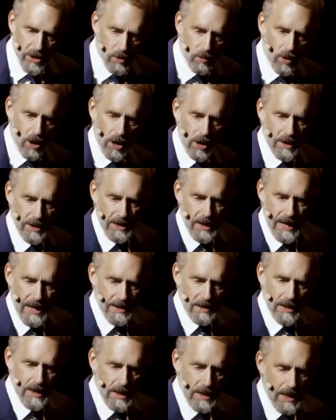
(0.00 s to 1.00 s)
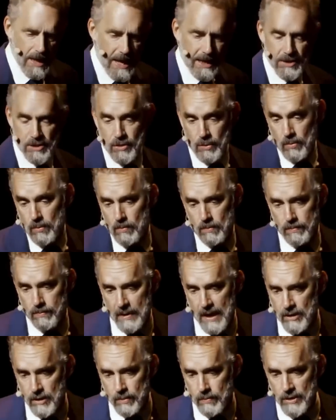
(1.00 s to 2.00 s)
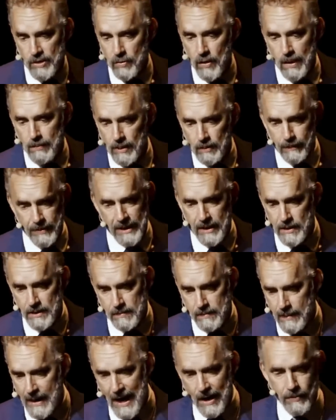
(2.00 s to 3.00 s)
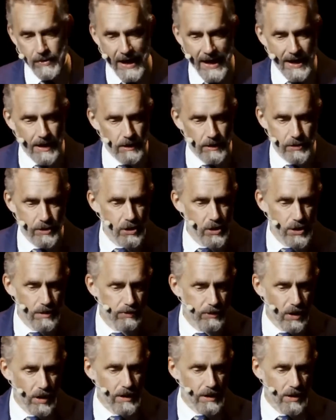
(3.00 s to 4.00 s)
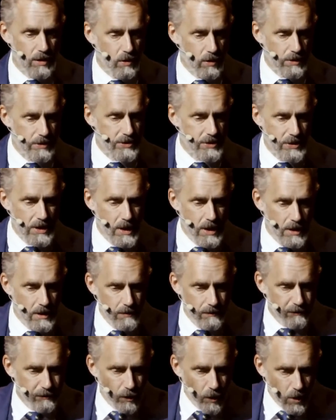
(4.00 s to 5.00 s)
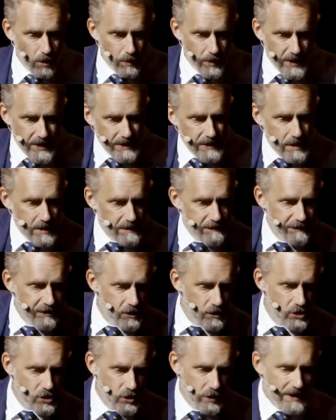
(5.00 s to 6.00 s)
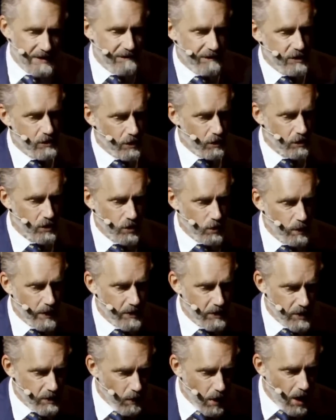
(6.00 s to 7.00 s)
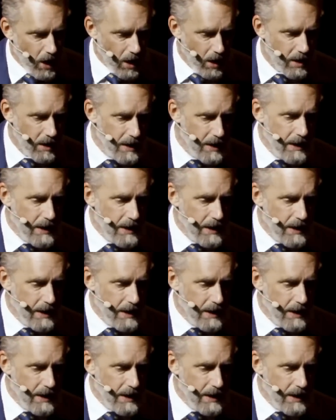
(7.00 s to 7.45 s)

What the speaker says: you are, and so then you're in trouble, because how the hell are you going to plot a course forward into the future if you don't know where you are?